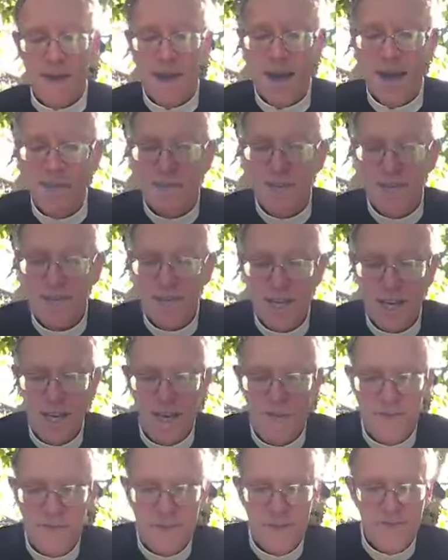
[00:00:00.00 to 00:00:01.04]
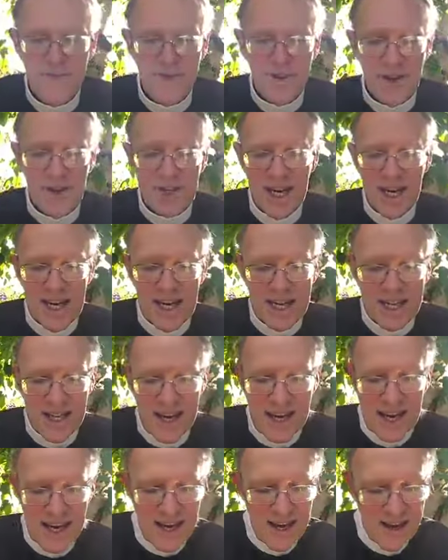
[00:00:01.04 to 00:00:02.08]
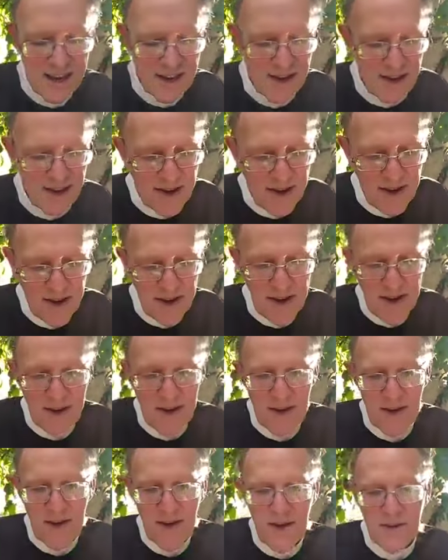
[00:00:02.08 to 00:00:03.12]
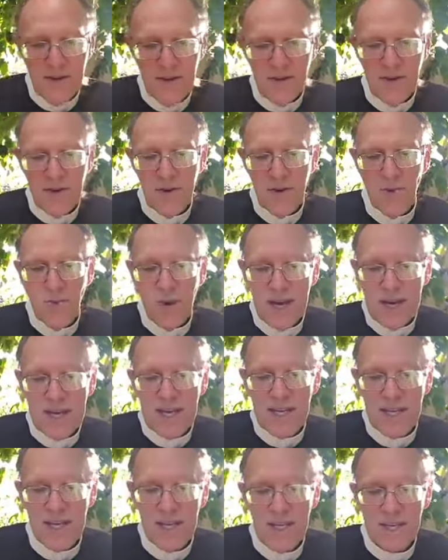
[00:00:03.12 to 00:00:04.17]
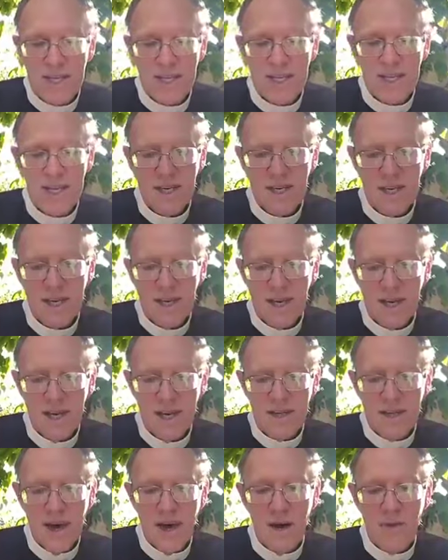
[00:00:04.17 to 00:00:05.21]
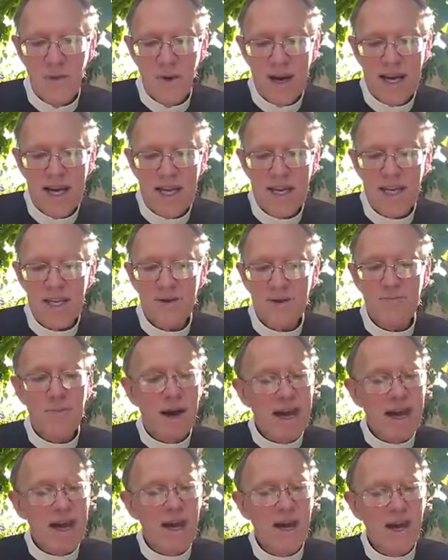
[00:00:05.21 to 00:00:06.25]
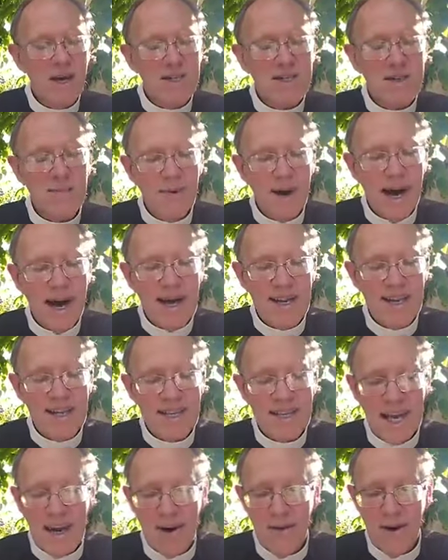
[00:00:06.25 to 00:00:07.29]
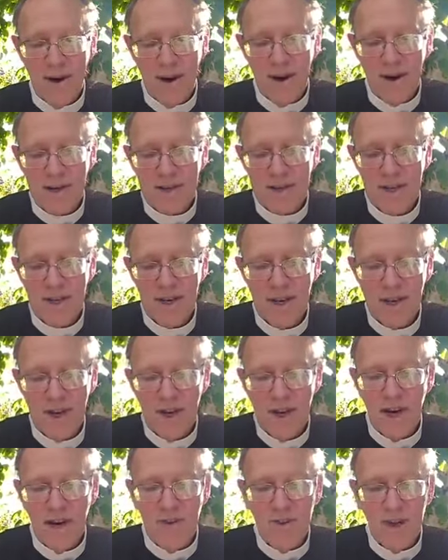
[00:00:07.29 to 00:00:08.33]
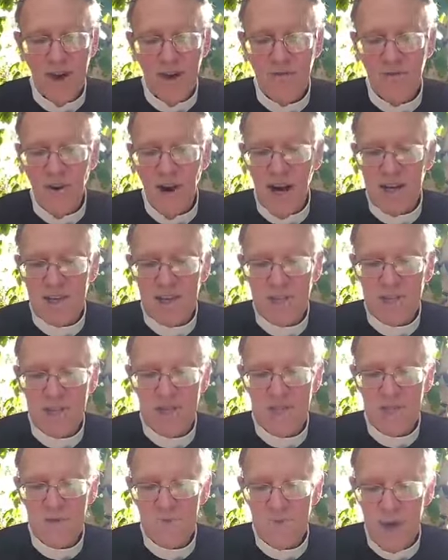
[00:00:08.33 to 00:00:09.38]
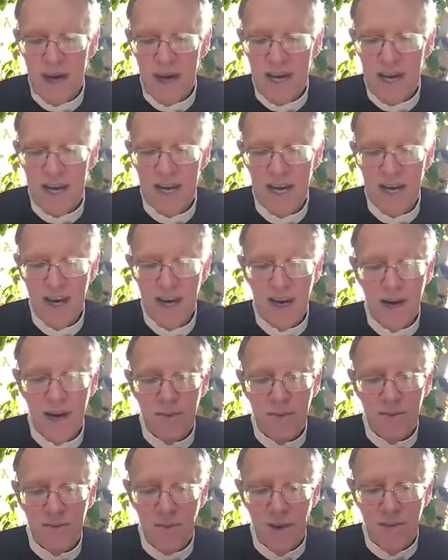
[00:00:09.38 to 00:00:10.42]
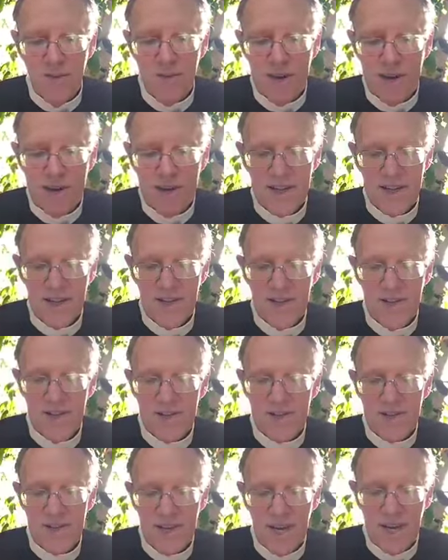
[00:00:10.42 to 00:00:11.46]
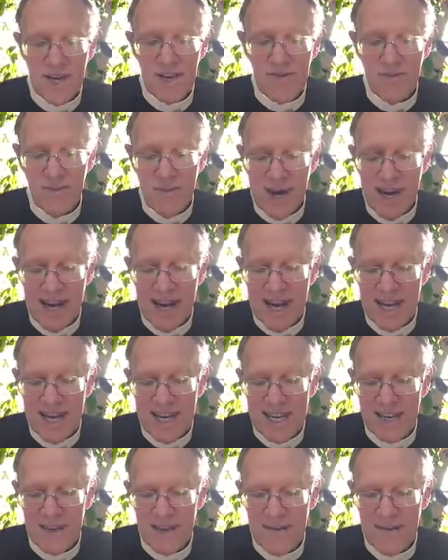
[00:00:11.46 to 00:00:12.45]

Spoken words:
And we see even in verse 8 there that the wickedness, thy wickedness may hurt a man as thou art, and thy righteousness may profit the son of man.